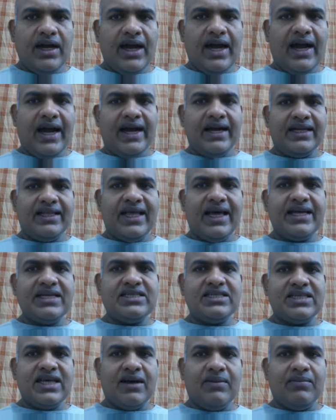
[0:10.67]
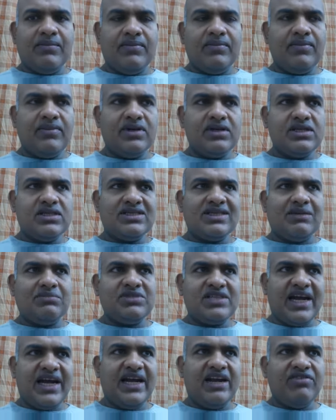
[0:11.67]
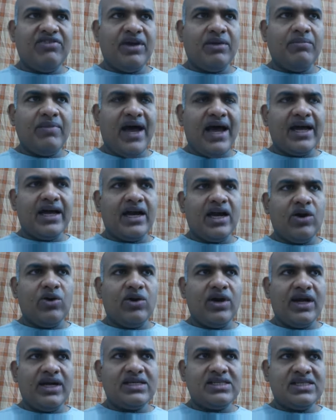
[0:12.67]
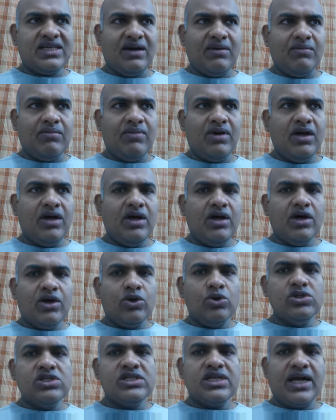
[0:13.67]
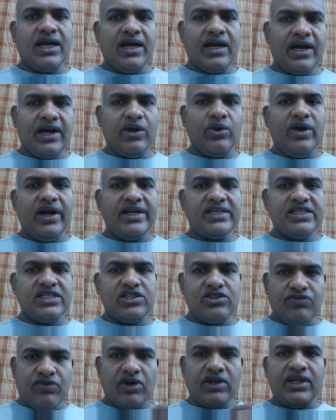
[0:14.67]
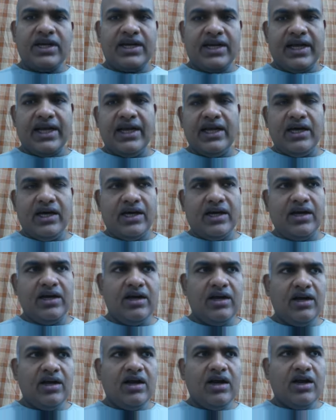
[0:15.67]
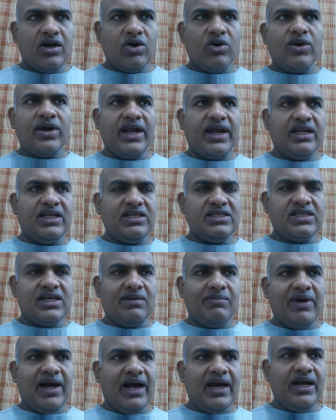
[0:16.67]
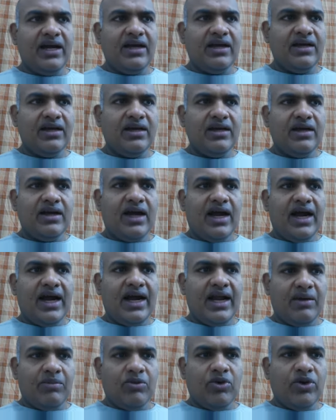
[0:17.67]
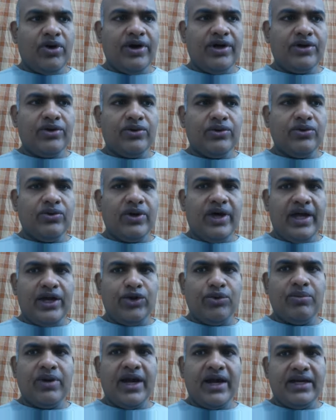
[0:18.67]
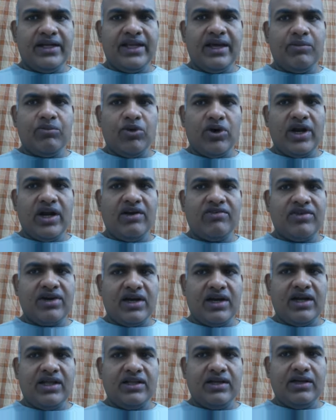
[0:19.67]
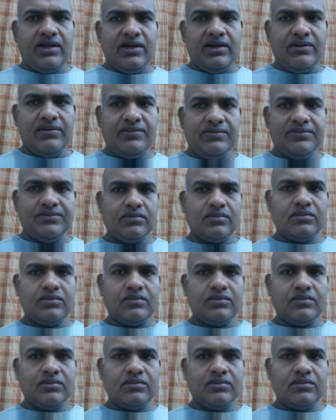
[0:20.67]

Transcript: and there is some scientific background and some rules and regulations for the trainer to train this command, and I am going to enumerate them one after another.